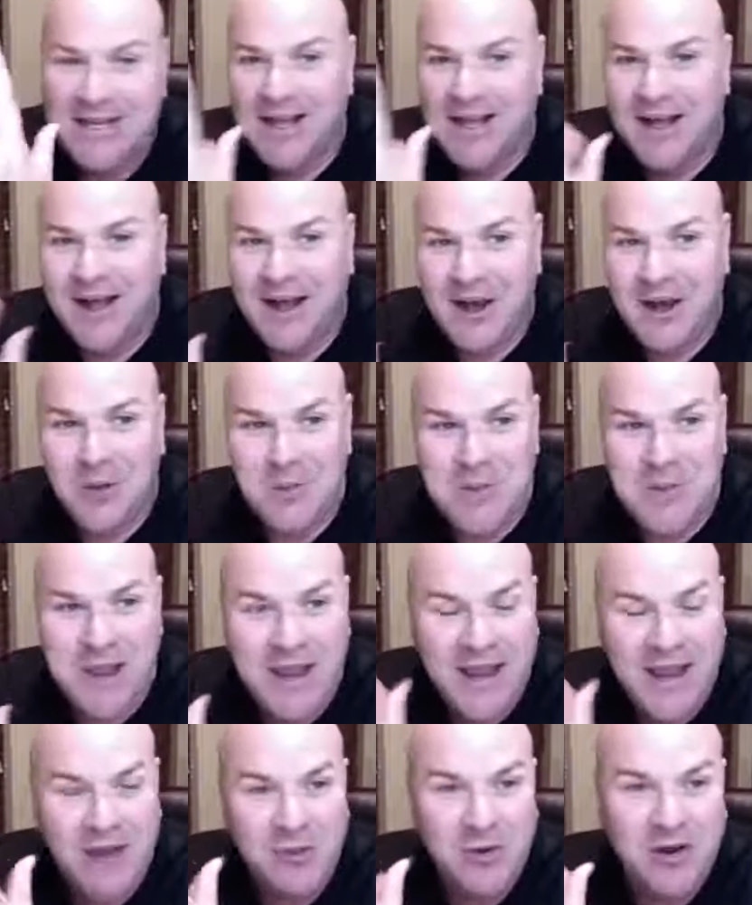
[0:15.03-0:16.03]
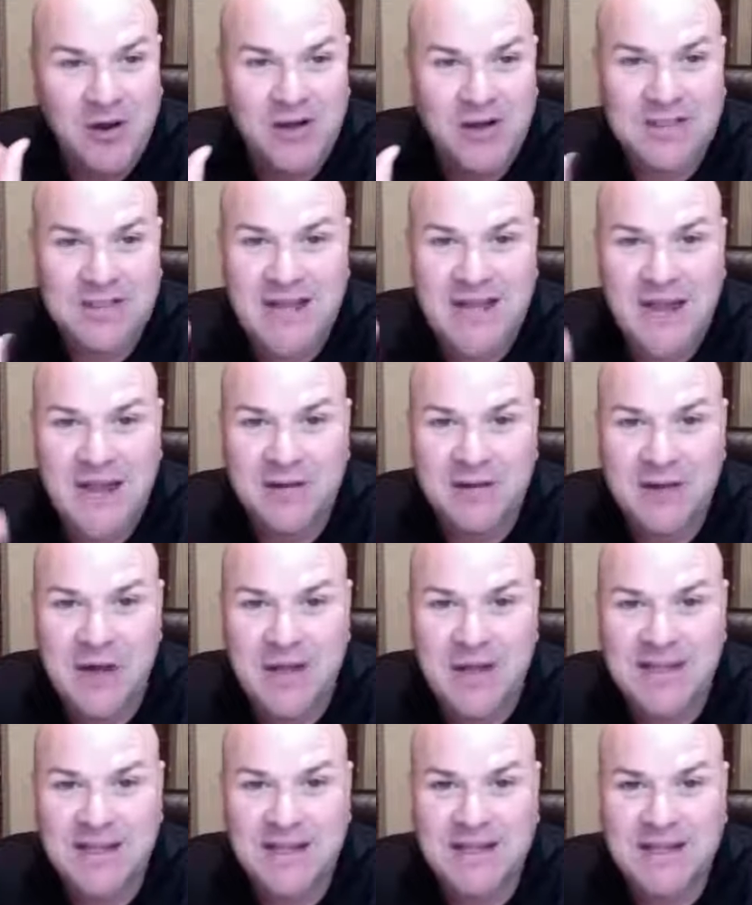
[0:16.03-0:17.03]
Oh, man, we're excited for you
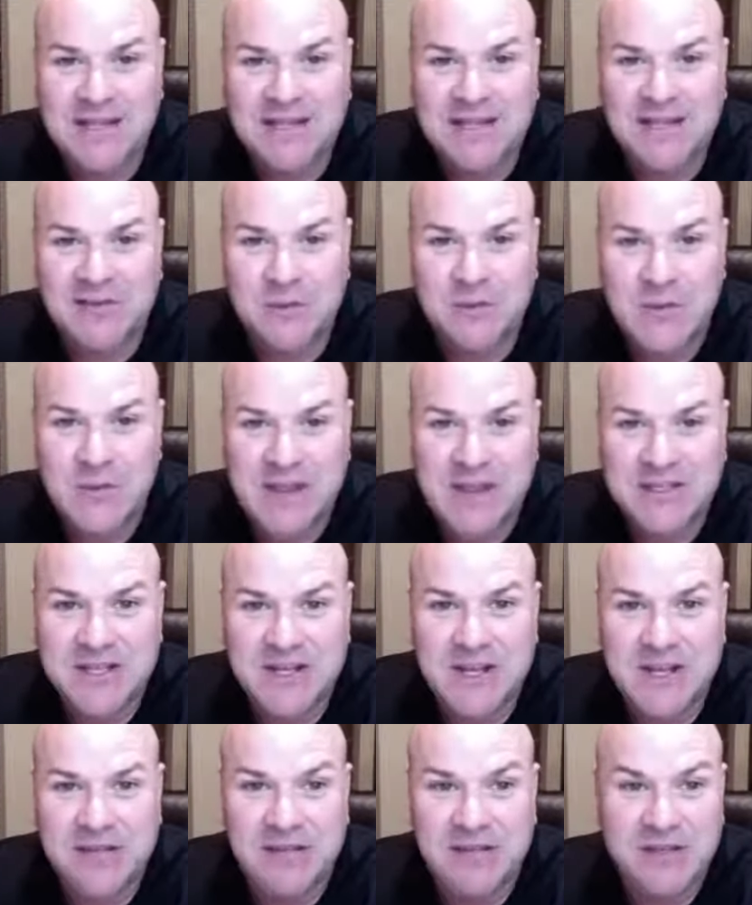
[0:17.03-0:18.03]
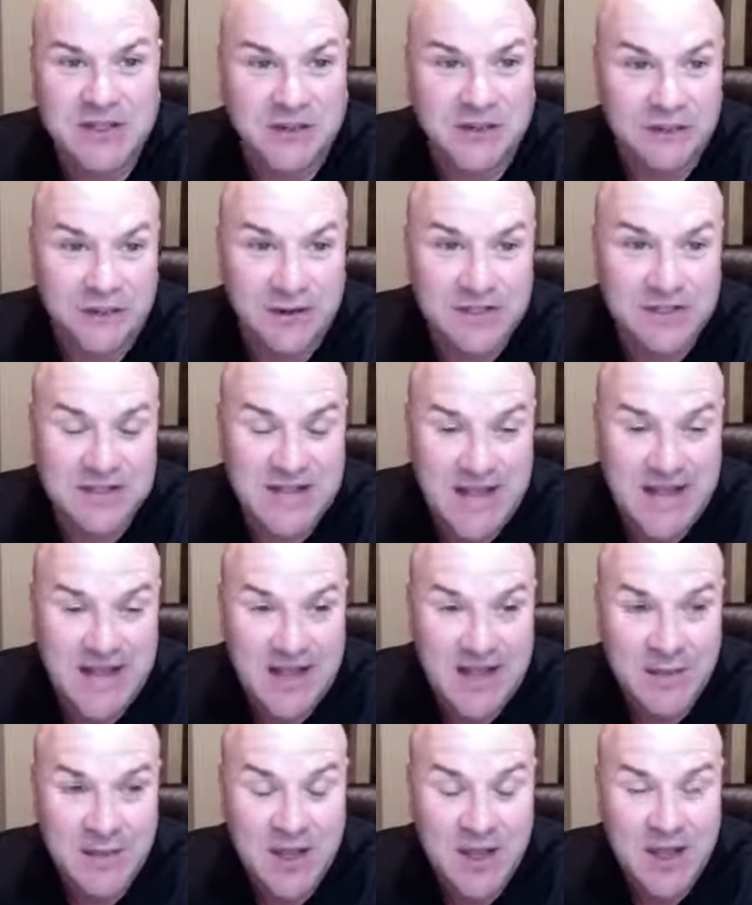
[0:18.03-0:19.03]
guys to get this information. If it's your first
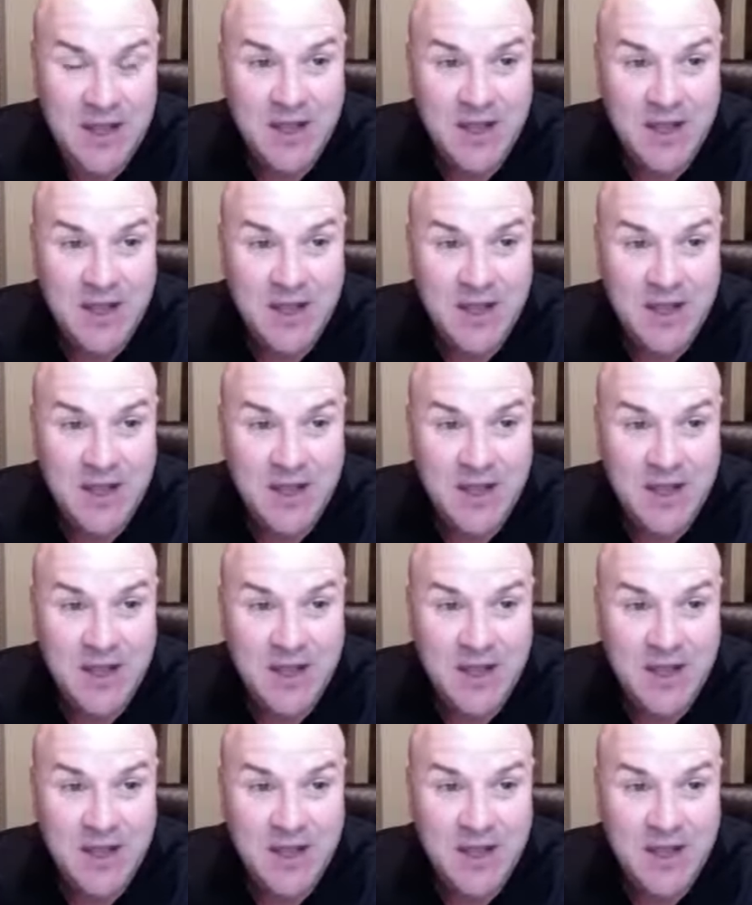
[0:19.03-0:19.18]
time,